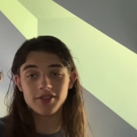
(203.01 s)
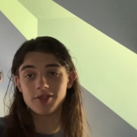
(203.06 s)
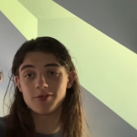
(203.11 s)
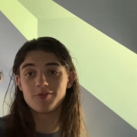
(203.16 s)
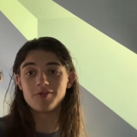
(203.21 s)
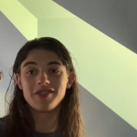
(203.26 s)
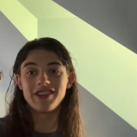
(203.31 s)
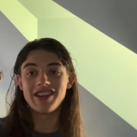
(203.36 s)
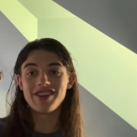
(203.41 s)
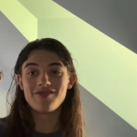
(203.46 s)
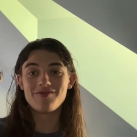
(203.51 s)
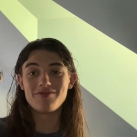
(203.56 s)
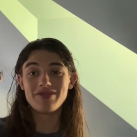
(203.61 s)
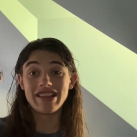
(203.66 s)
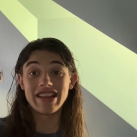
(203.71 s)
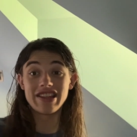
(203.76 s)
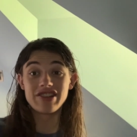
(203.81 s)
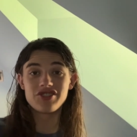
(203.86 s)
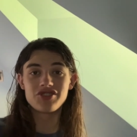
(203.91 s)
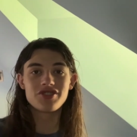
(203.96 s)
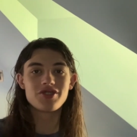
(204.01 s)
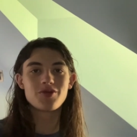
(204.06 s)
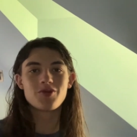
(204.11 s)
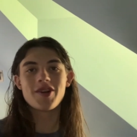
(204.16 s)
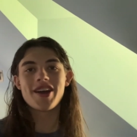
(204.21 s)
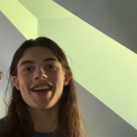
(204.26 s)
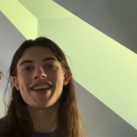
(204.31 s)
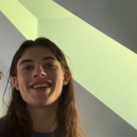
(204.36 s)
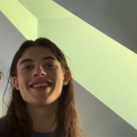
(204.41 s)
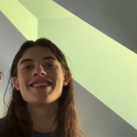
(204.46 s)
So bludgeon
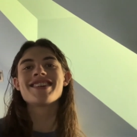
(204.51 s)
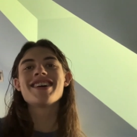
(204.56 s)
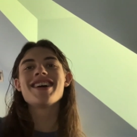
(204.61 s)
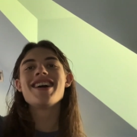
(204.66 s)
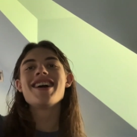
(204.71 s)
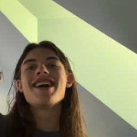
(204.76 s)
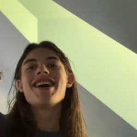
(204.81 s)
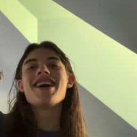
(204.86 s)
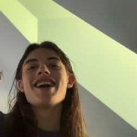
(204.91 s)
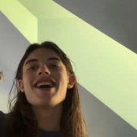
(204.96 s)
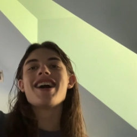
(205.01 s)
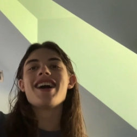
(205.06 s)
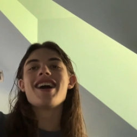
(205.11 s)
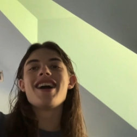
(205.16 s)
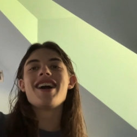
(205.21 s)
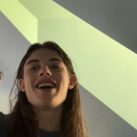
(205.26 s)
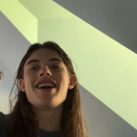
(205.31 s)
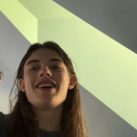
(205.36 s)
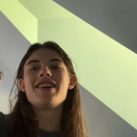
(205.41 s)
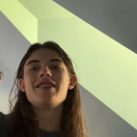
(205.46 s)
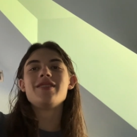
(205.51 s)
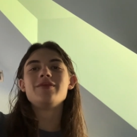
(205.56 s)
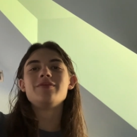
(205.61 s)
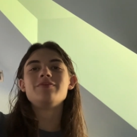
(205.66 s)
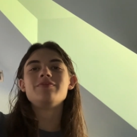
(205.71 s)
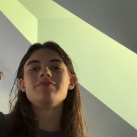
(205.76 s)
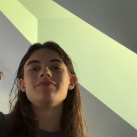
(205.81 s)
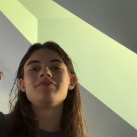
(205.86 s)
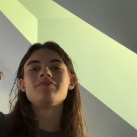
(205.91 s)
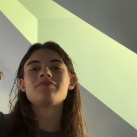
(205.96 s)
away.
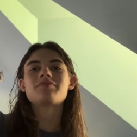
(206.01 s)
Um,